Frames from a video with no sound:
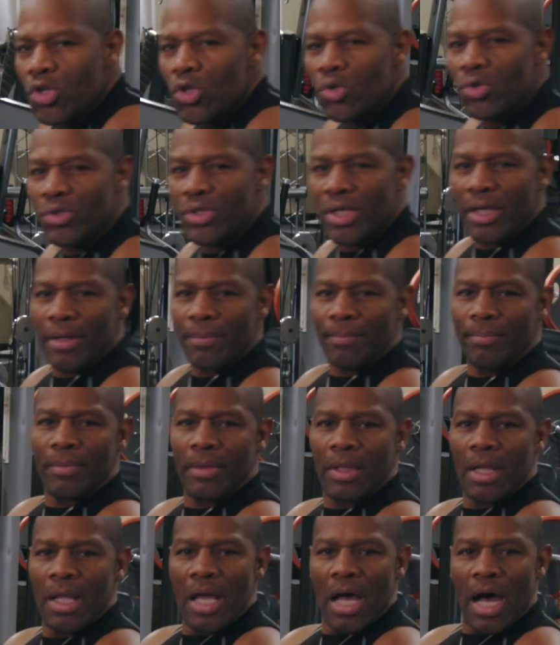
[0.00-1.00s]
using
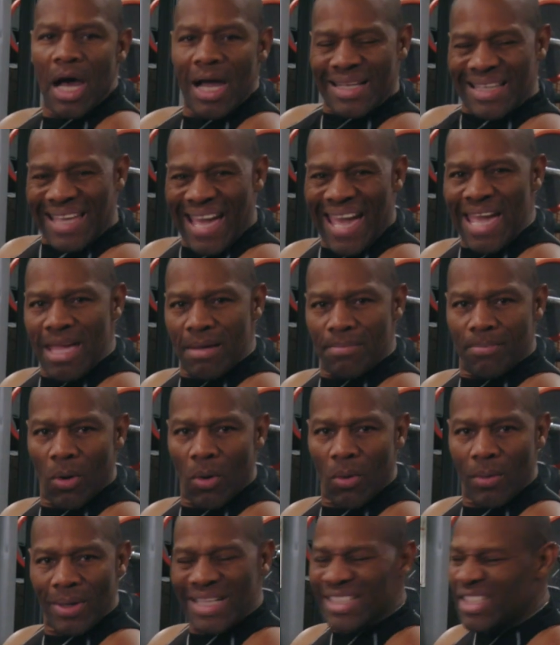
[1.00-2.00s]
a
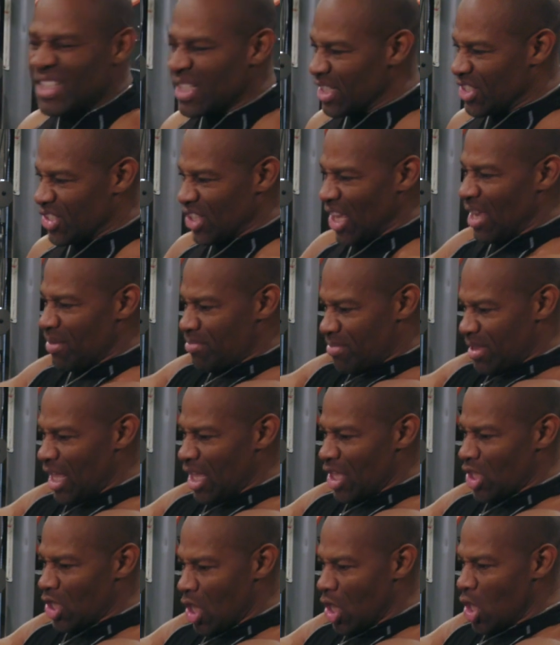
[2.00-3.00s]
cable, it's the same
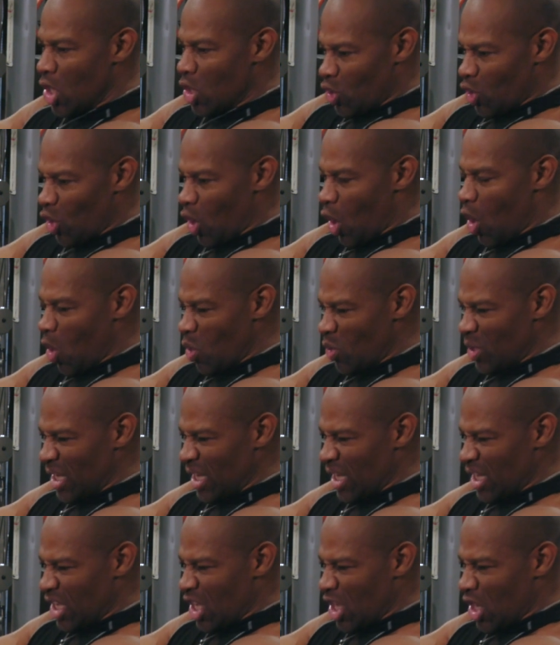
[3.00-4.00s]
thing. You're holding
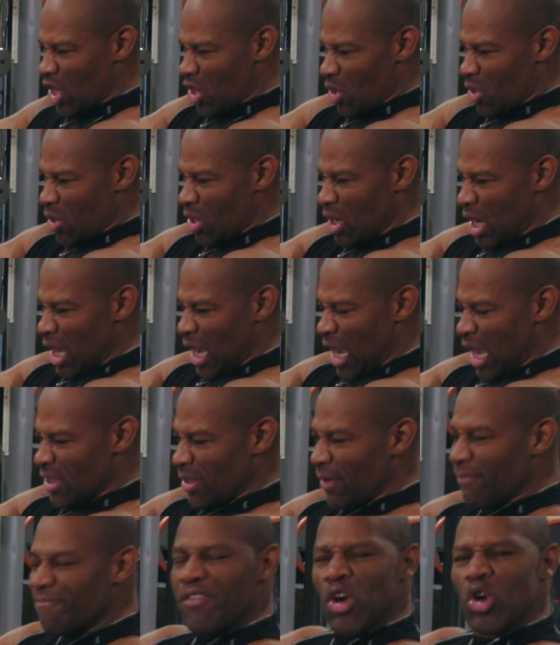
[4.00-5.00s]
it here and
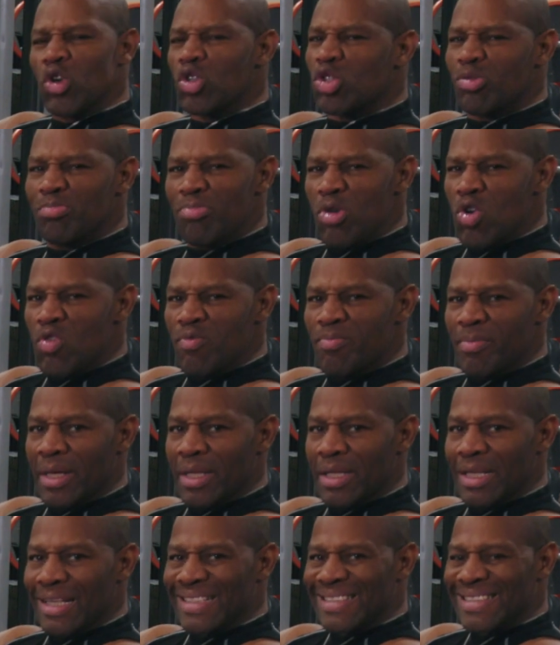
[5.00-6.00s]
the first
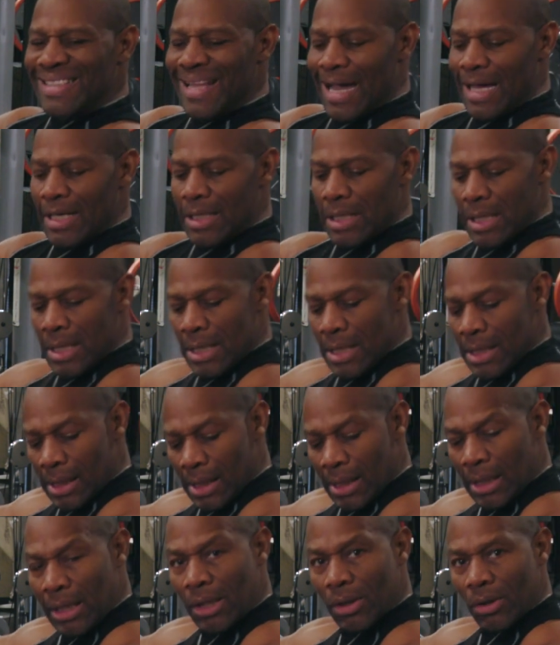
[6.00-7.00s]
movement is not
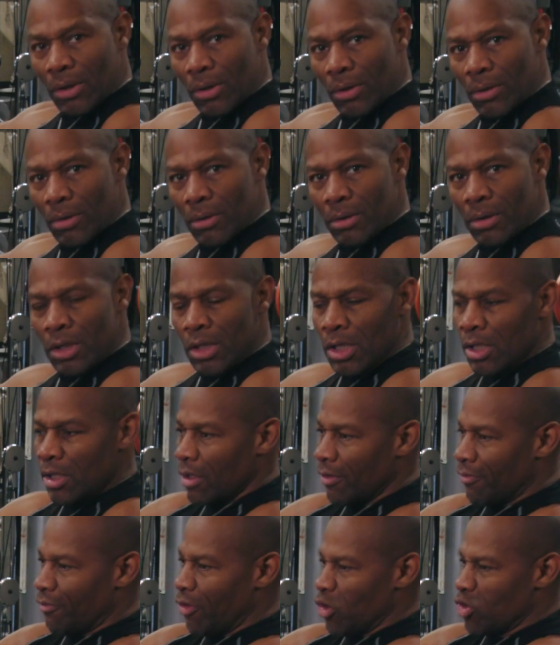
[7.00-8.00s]
here.
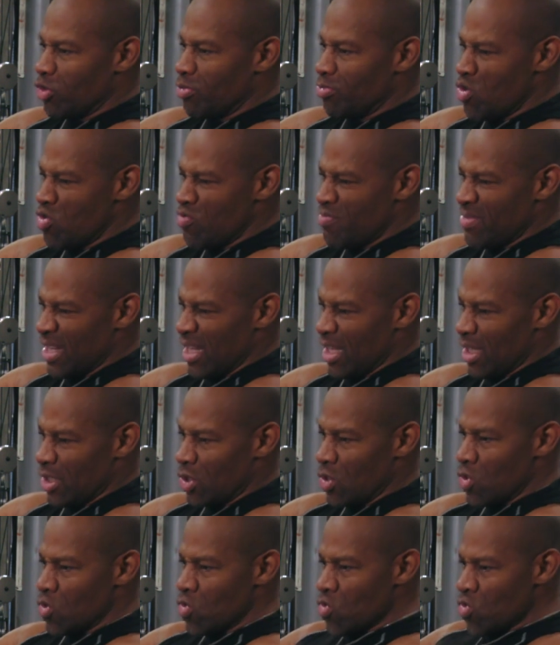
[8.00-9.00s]
The first movement
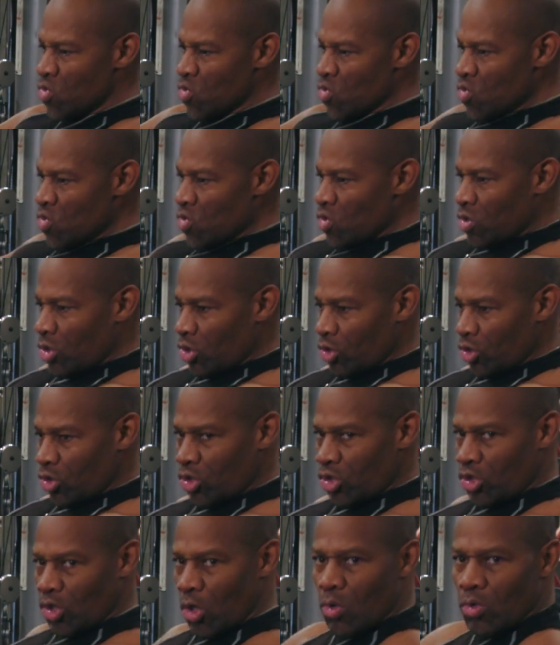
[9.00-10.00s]
is
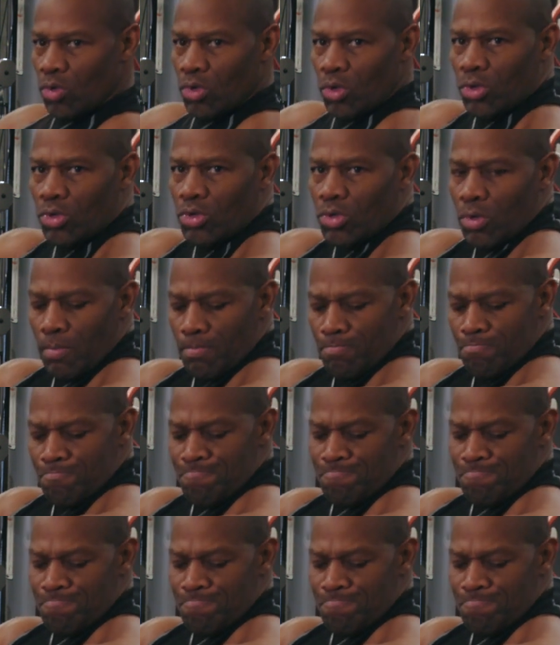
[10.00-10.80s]
shoulders,